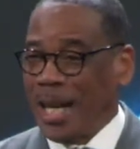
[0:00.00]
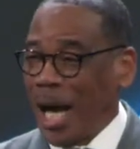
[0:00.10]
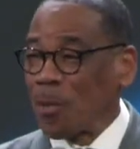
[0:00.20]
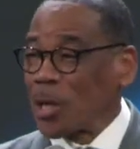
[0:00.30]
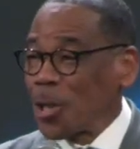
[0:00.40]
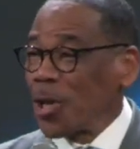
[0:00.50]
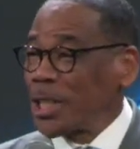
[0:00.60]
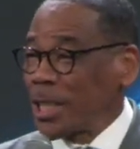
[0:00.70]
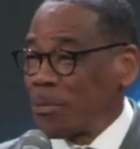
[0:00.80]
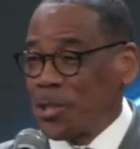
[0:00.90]
I want to talk
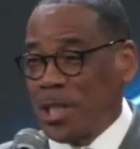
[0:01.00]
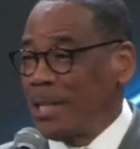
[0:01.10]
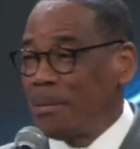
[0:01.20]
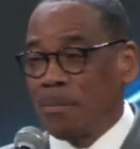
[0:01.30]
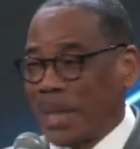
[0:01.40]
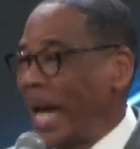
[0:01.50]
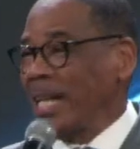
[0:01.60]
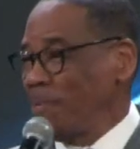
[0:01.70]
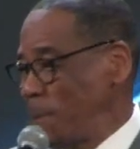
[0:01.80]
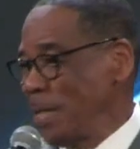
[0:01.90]
to some sheep
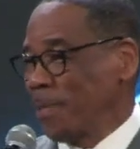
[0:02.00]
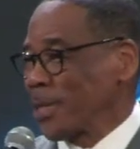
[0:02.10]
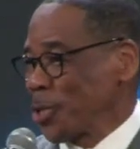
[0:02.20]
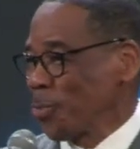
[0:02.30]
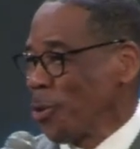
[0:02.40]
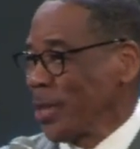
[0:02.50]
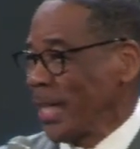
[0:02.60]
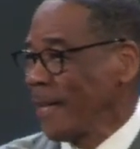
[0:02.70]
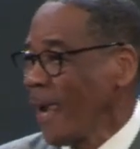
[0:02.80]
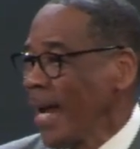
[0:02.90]
gate people this
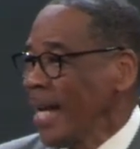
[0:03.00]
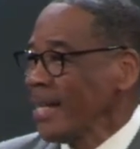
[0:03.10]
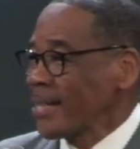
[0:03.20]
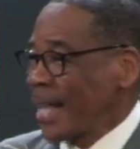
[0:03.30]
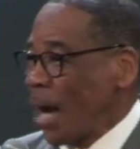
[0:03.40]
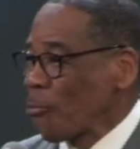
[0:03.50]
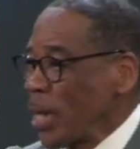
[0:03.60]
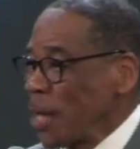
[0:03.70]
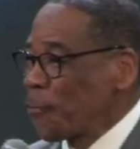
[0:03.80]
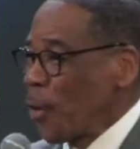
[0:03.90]
morning that say, I'm
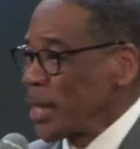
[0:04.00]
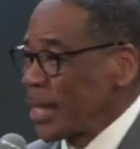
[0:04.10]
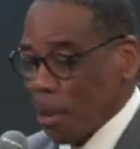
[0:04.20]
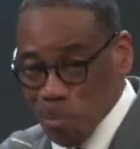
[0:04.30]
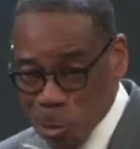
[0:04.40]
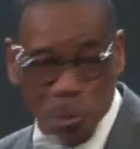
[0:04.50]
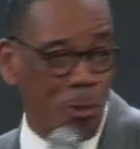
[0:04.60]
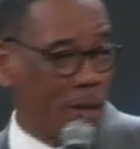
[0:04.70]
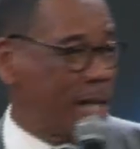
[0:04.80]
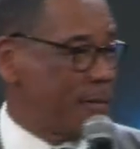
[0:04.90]
ready for another
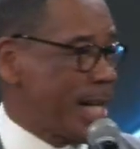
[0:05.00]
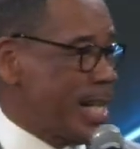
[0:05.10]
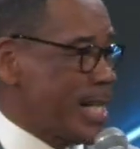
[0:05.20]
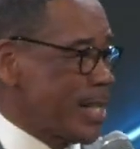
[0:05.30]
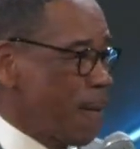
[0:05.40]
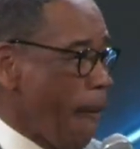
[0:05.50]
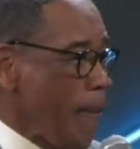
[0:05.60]
move of God.